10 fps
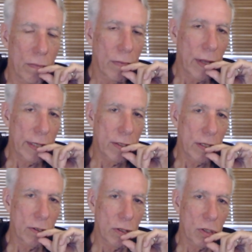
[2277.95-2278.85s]
That's
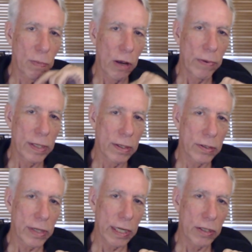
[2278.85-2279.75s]
just a small one. Looks
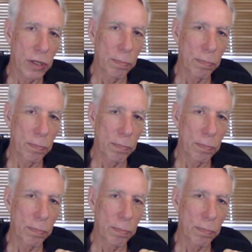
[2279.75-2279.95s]
like I should have